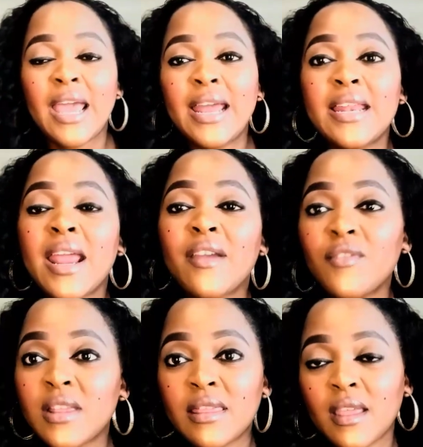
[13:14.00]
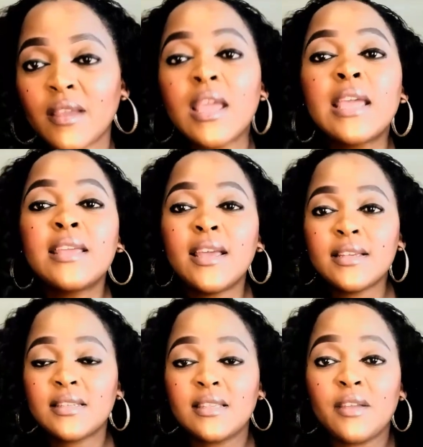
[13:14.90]
and everything.
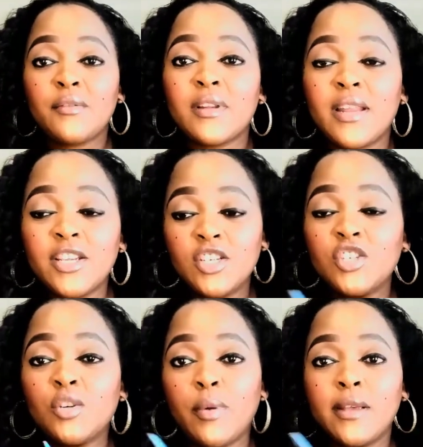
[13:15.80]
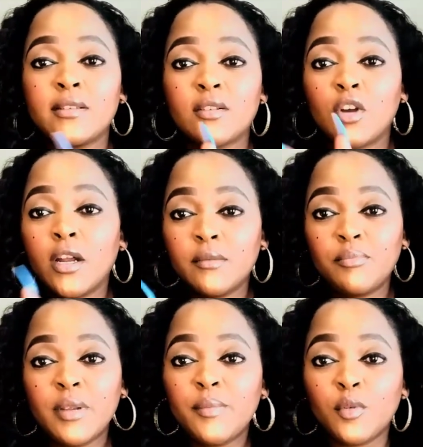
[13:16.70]
Yes, their relationship has gotten
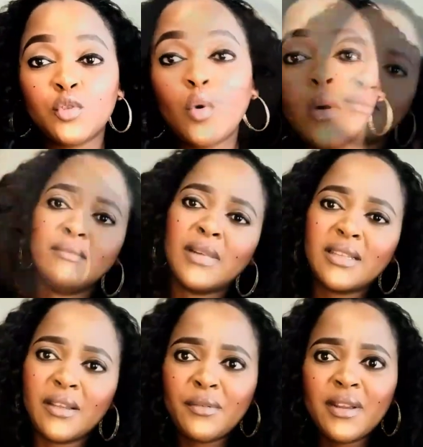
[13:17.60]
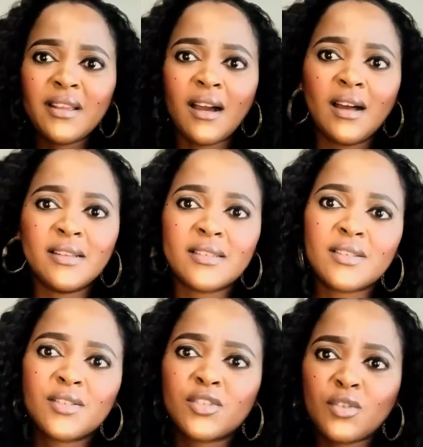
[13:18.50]
people talking, but they really aren't
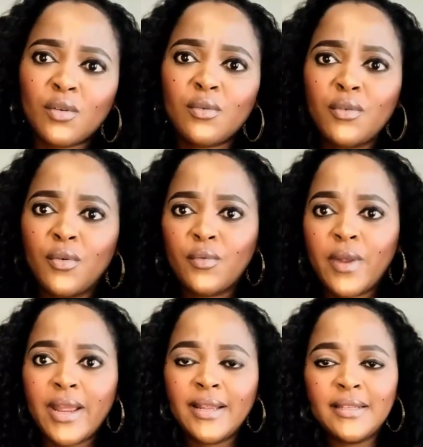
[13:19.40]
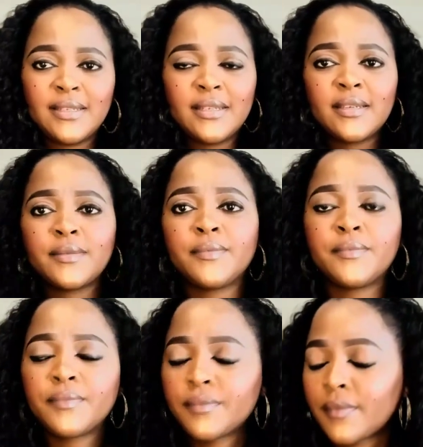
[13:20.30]
so great
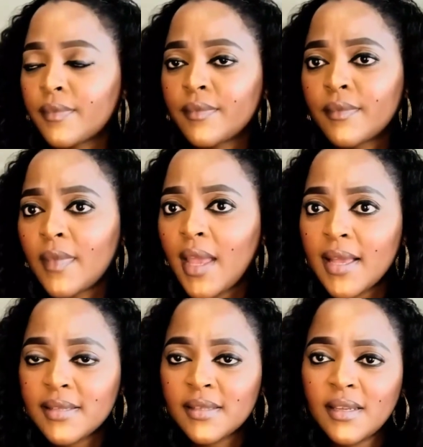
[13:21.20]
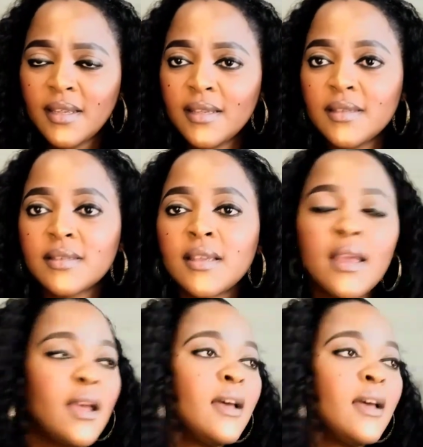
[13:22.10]
as it is.